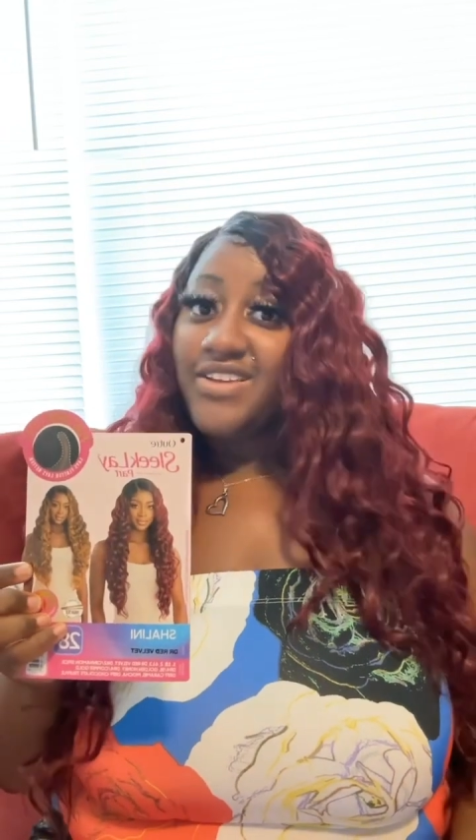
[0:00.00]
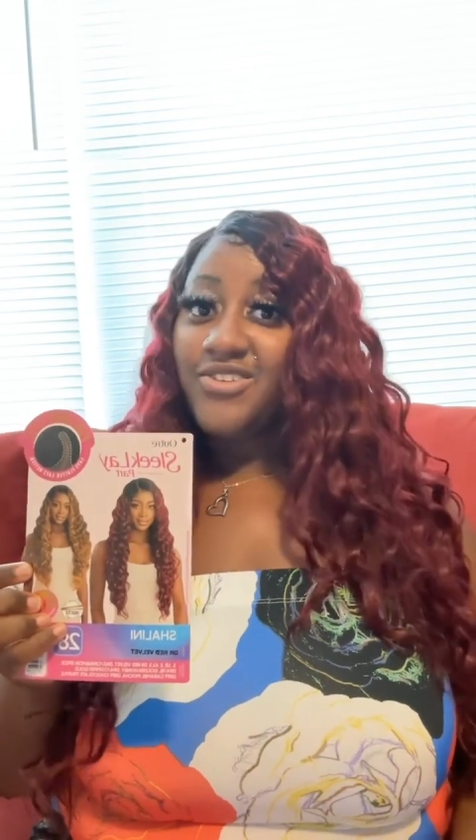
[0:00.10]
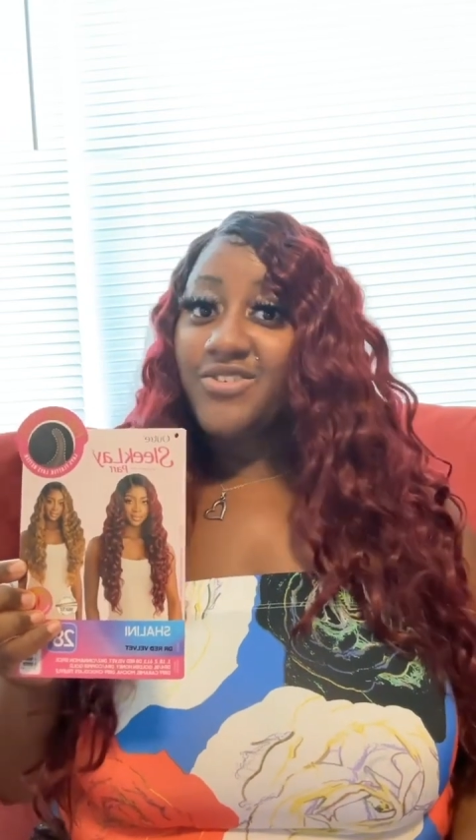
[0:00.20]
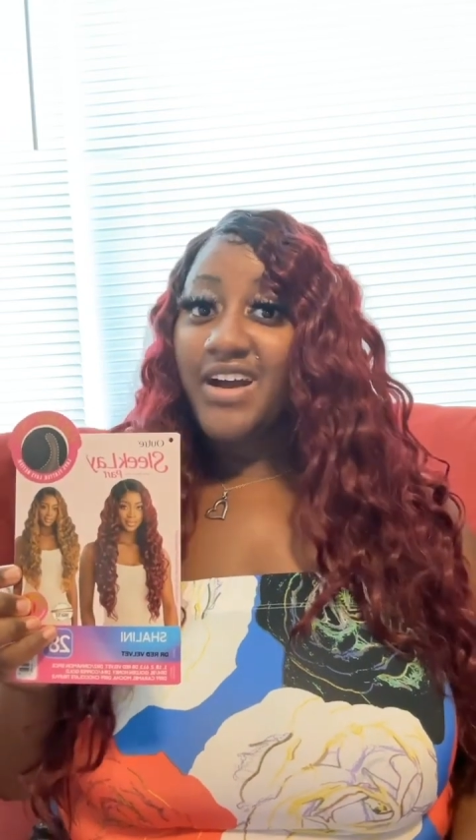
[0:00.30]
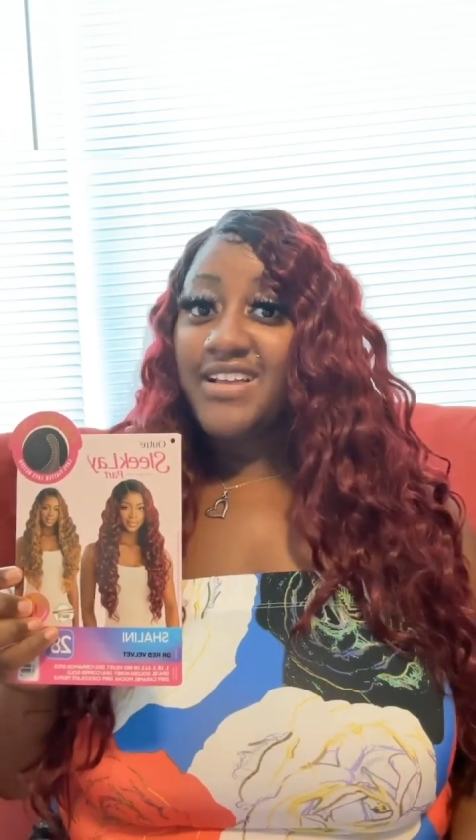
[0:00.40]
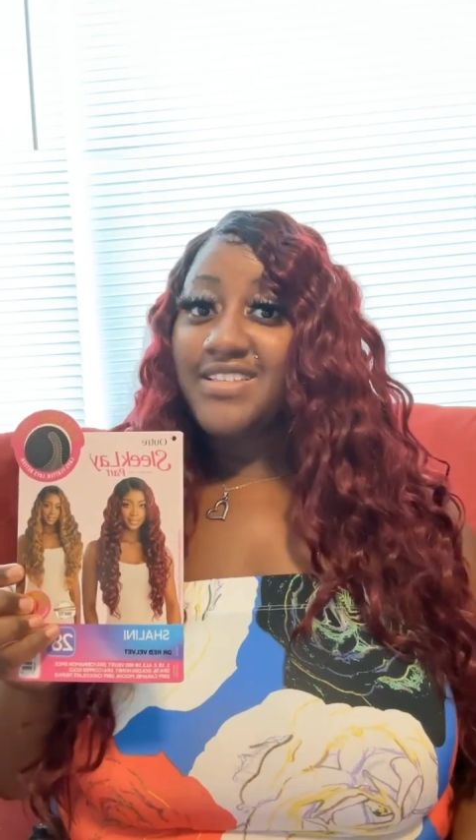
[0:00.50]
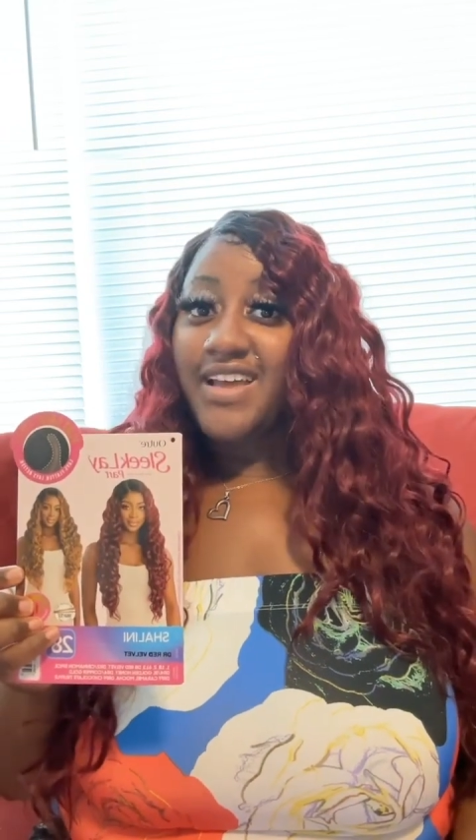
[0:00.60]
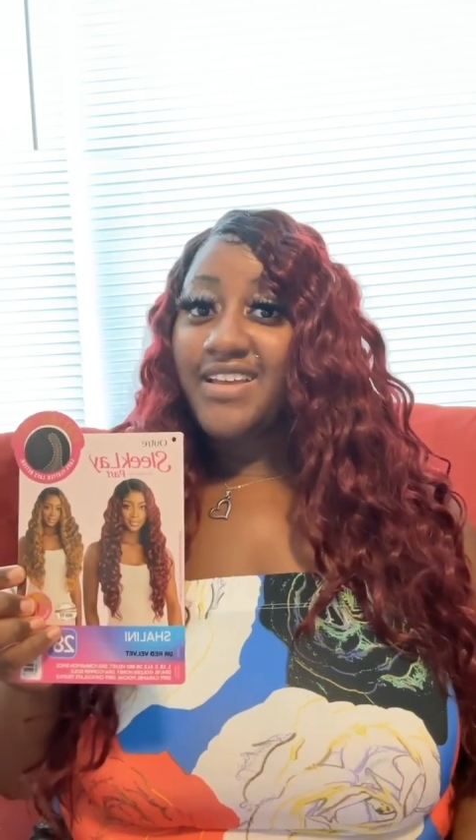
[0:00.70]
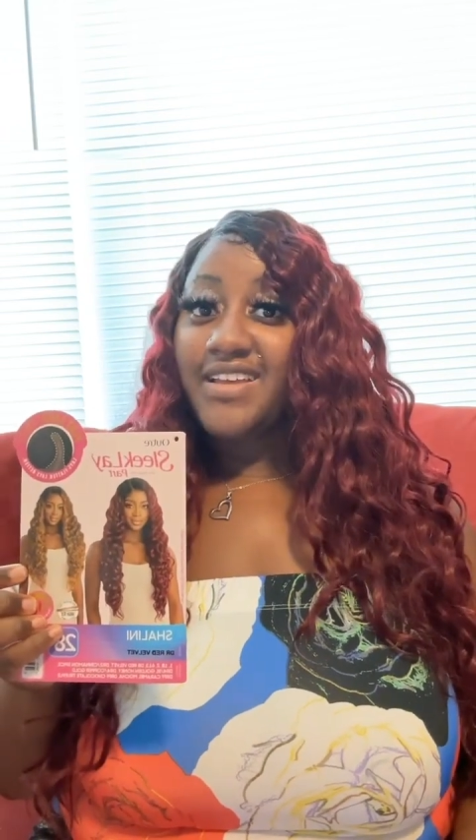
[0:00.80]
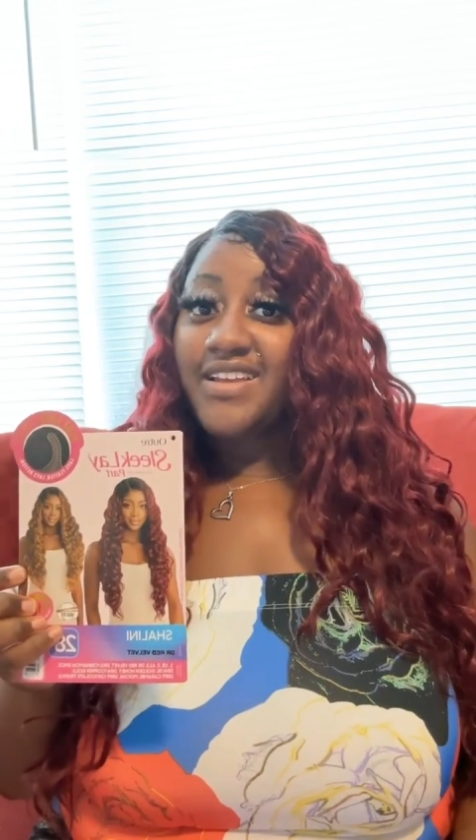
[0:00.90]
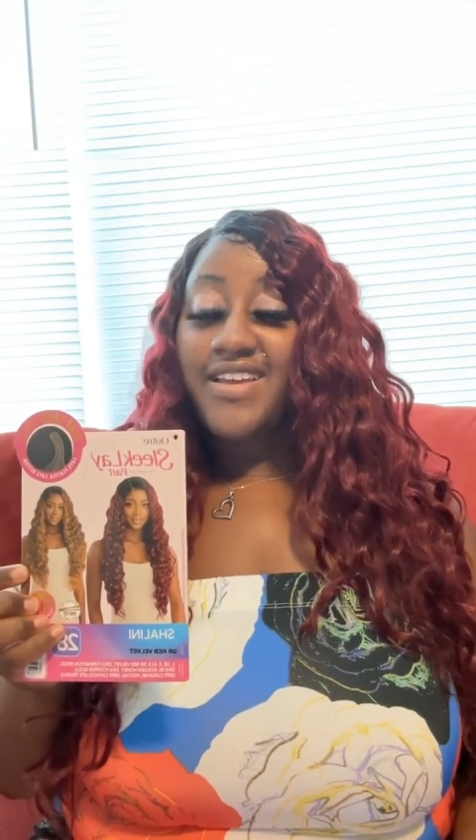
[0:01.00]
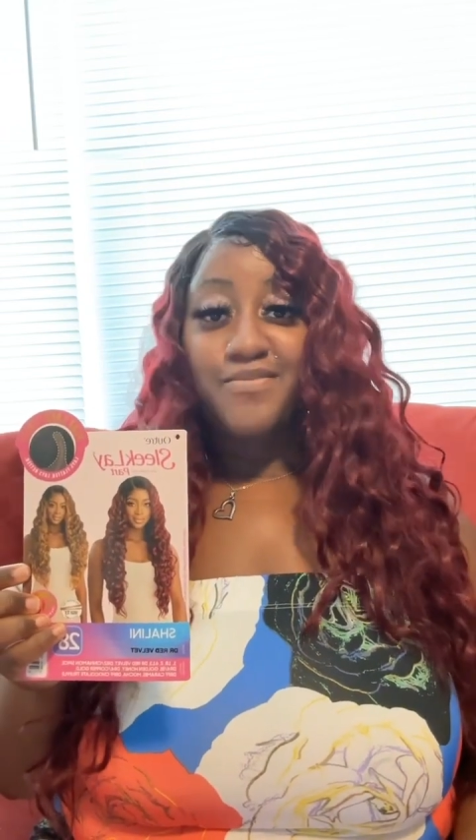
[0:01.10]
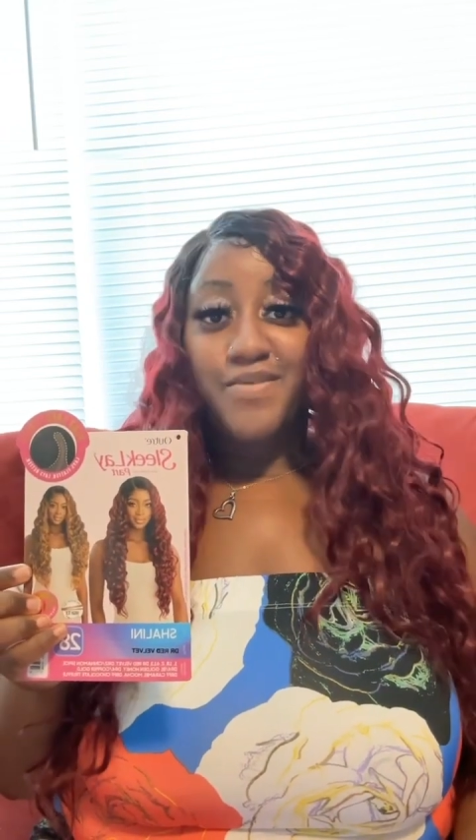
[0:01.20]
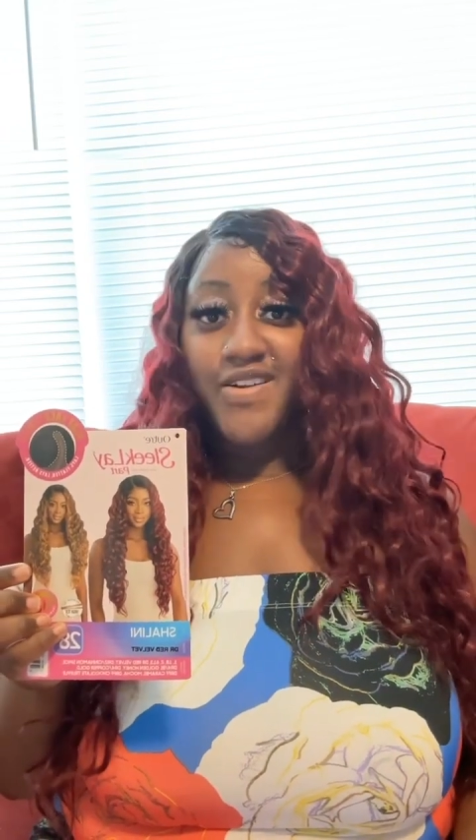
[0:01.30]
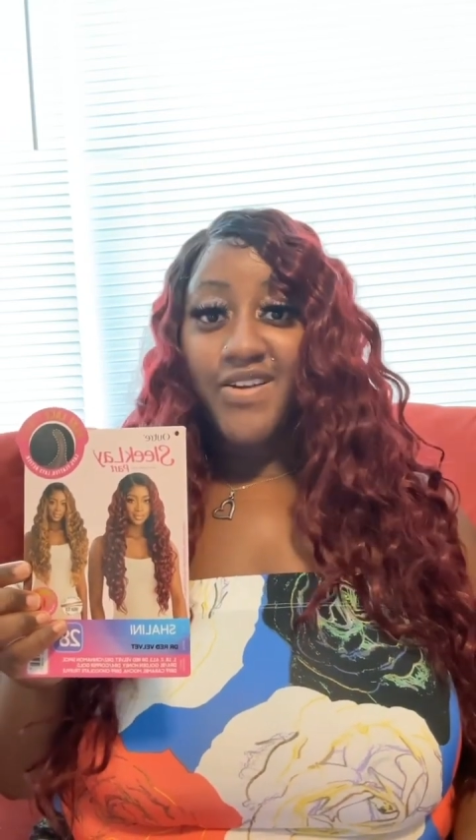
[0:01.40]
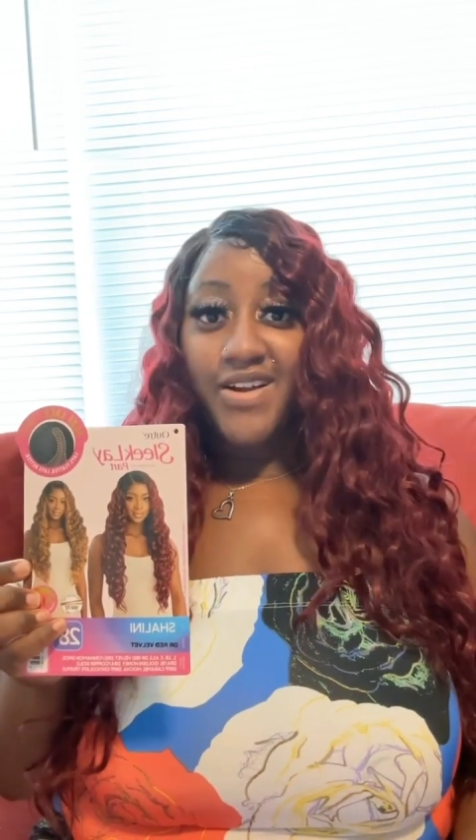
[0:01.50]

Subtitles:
you guys like it and pick her